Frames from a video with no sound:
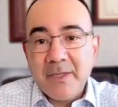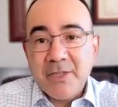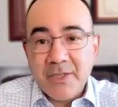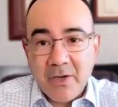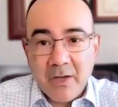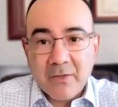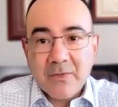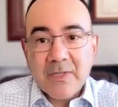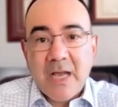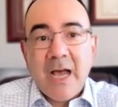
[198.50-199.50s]
dollars,
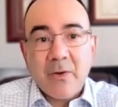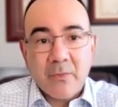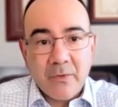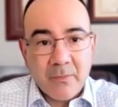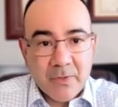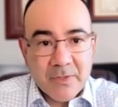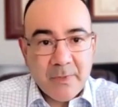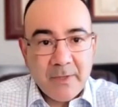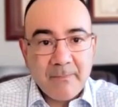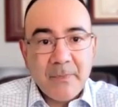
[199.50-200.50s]
higher
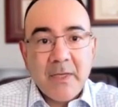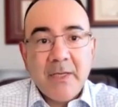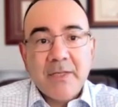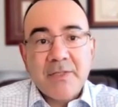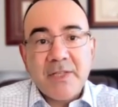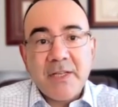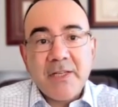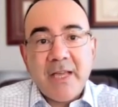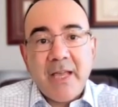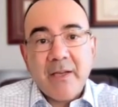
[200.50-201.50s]
reimbursement,
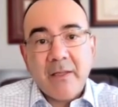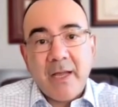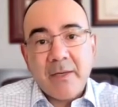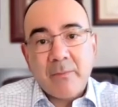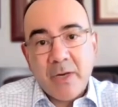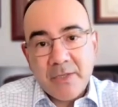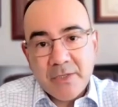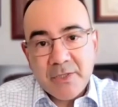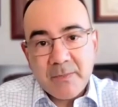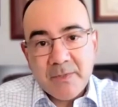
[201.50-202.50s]
CDA aligned
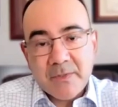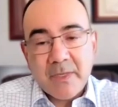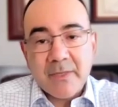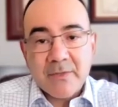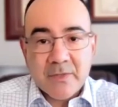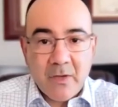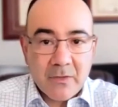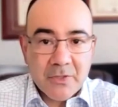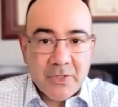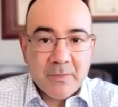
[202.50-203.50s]
apprenticeships, and
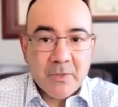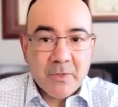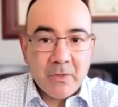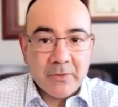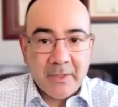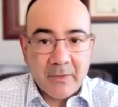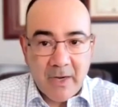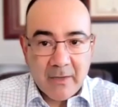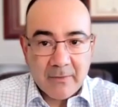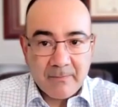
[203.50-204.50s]
scholarships are holding
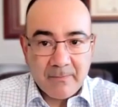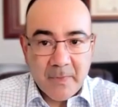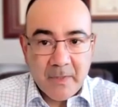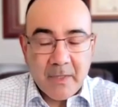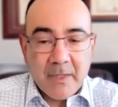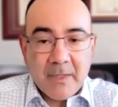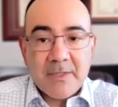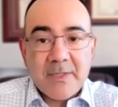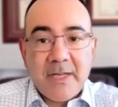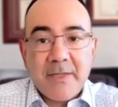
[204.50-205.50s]
ground.
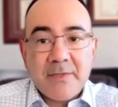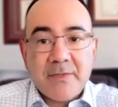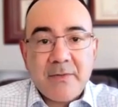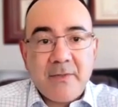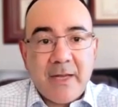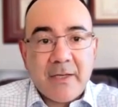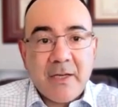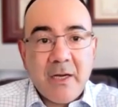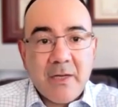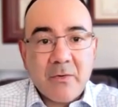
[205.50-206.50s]
States that
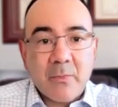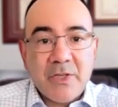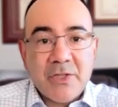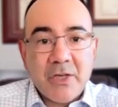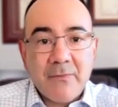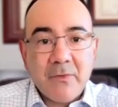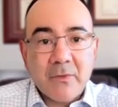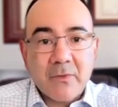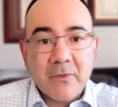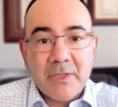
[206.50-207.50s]
cut or
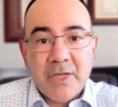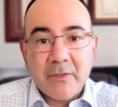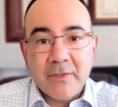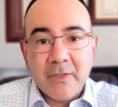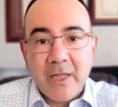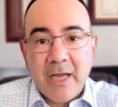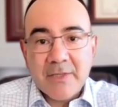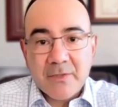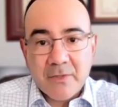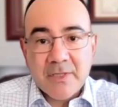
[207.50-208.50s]
reshuffle early childhood
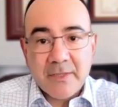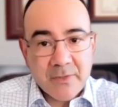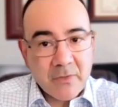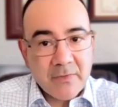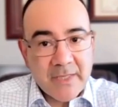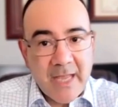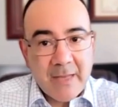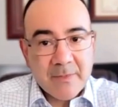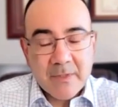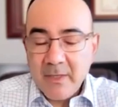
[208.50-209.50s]
lines are seeing service
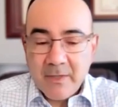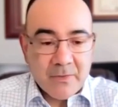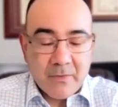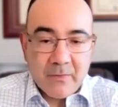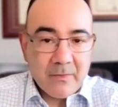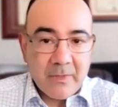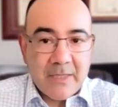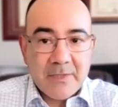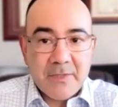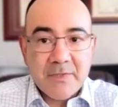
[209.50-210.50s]
gaps. So the
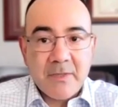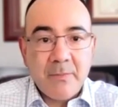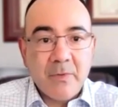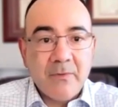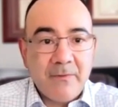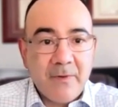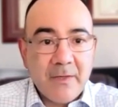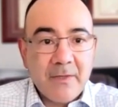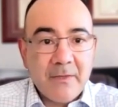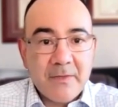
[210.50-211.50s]
lesson is simple:
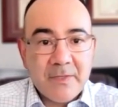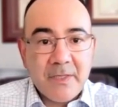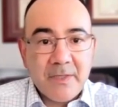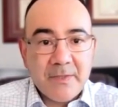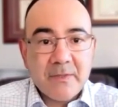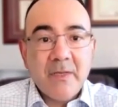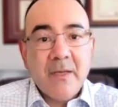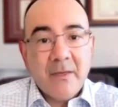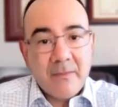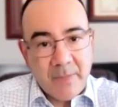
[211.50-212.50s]
fund the seats,
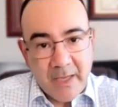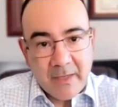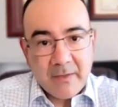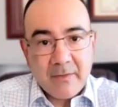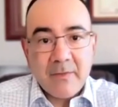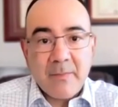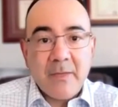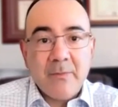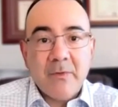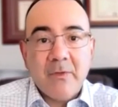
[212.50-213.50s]
pay the
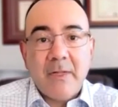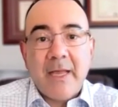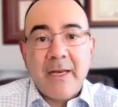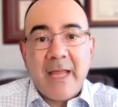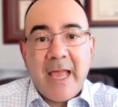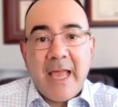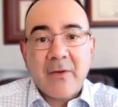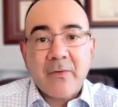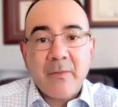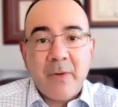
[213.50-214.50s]
people, and
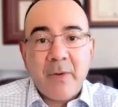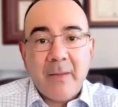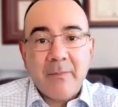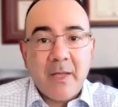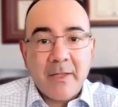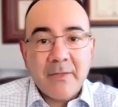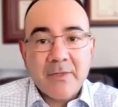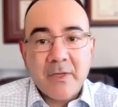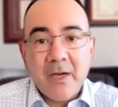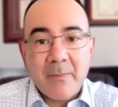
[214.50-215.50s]
anchor the pipeline
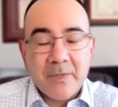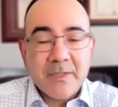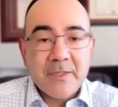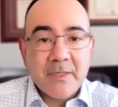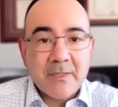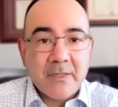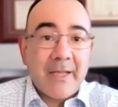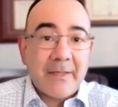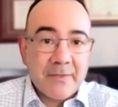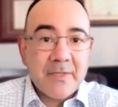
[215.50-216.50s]
to competencies
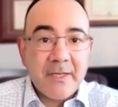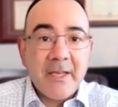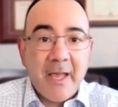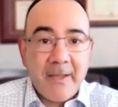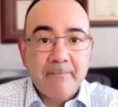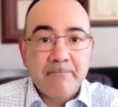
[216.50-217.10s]
like the CDA.